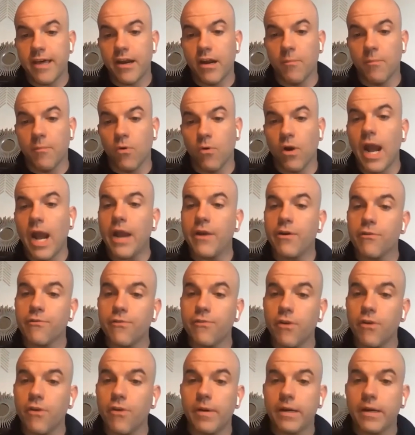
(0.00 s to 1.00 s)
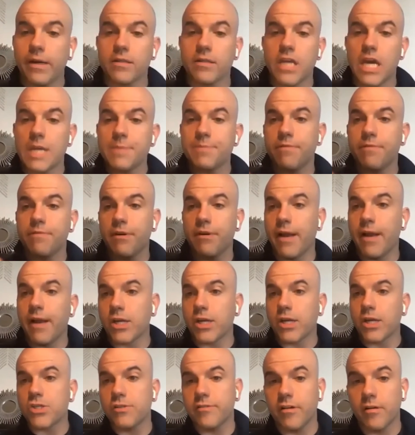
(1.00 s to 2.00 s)
that are more hydrophobic and type of
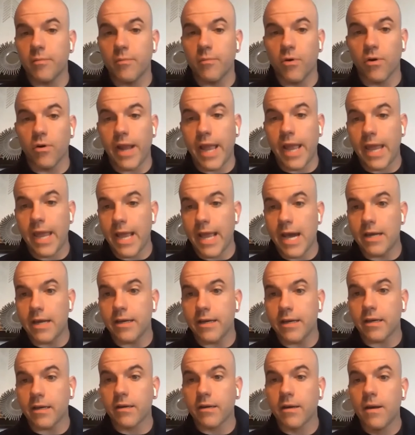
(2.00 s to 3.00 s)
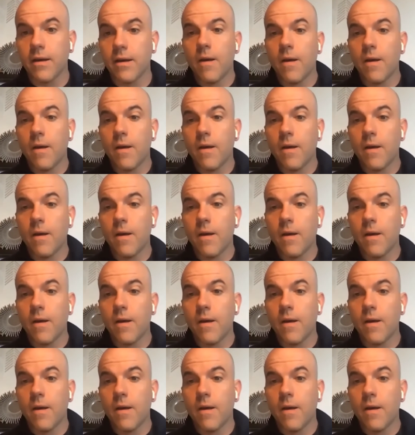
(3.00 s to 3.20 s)
interactions that are more anionic.